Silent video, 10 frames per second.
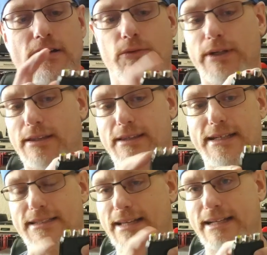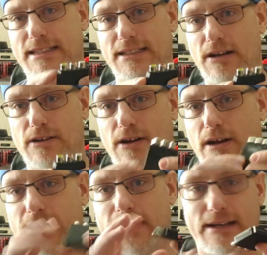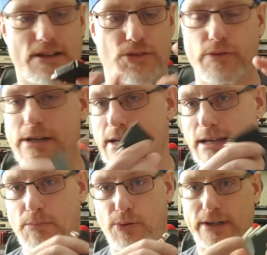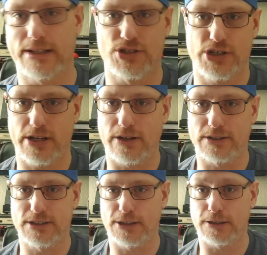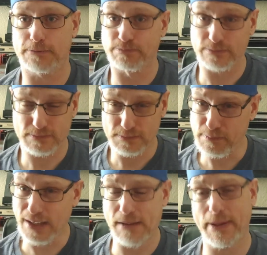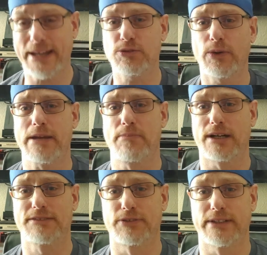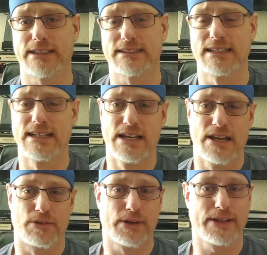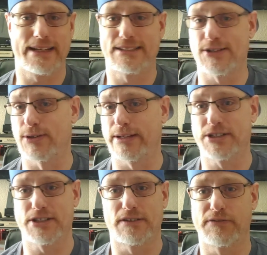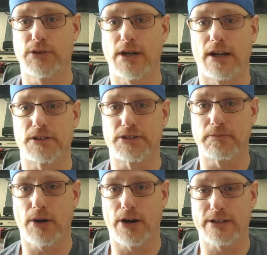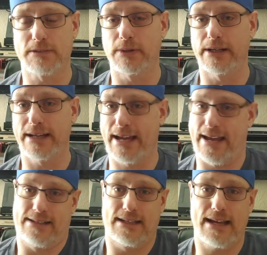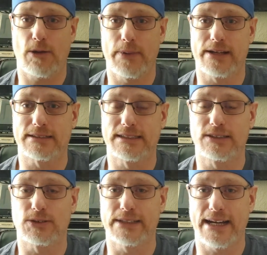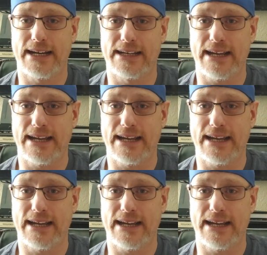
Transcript: with these things soldered on and then 3D printed shells. So I paid 20 bucks for this. Really, it's only just a few dollars in parts, but hey, to help out a single dad